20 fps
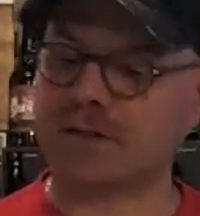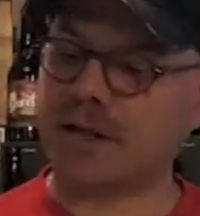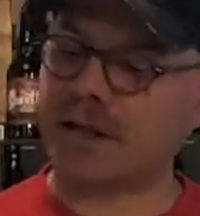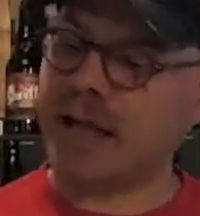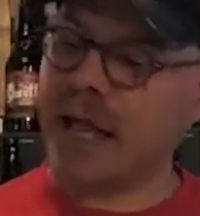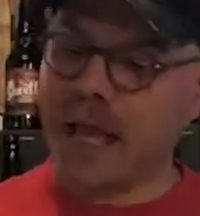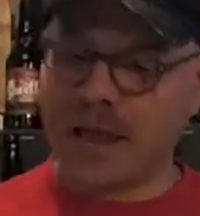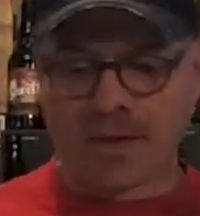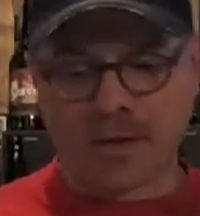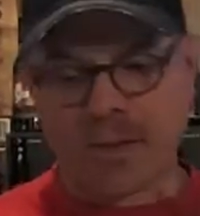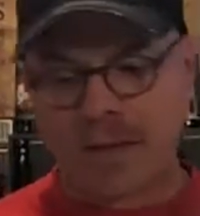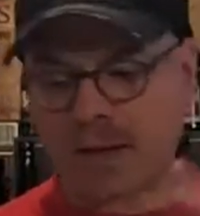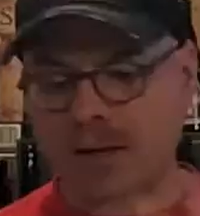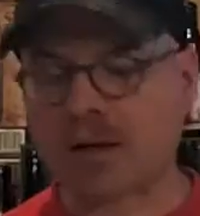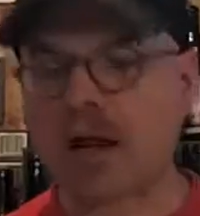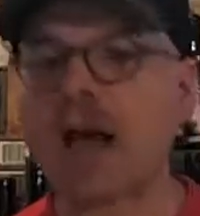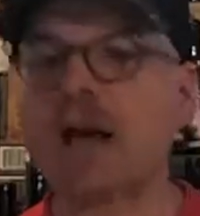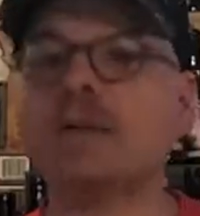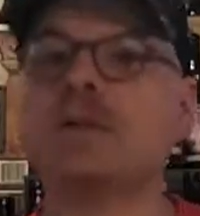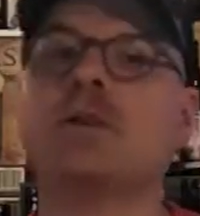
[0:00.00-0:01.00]
Like, they'll make
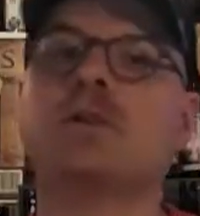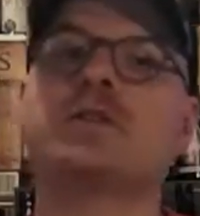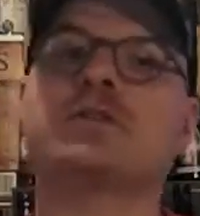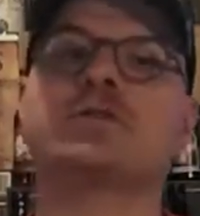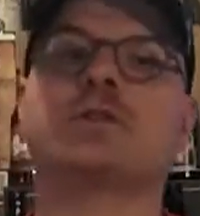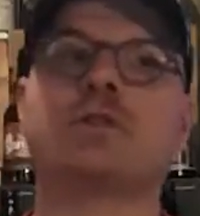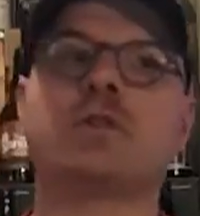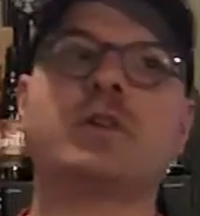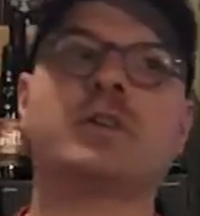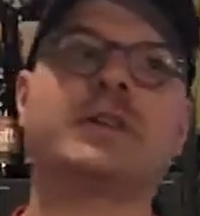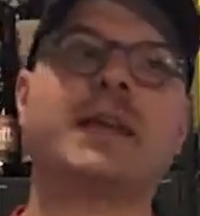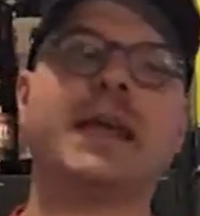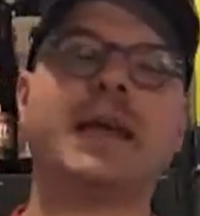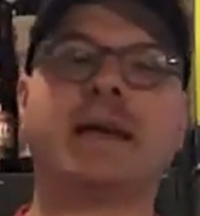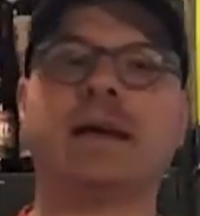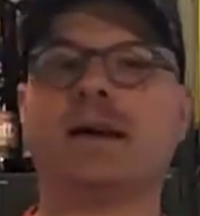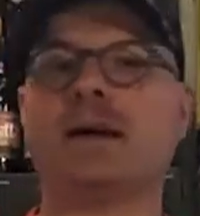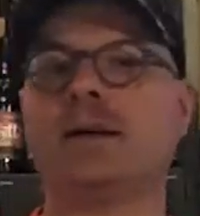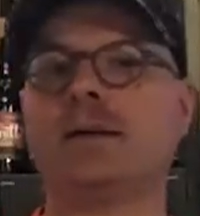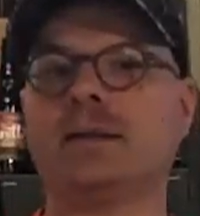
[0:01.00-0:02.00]
Radlers, or they'll
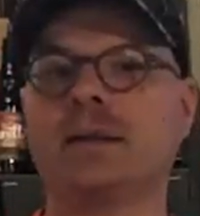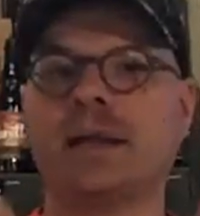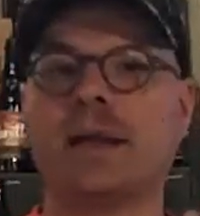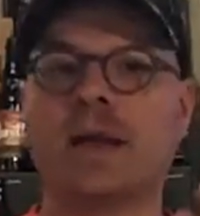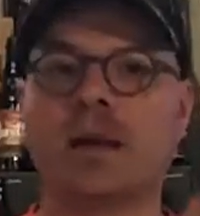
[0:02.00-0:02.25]
take a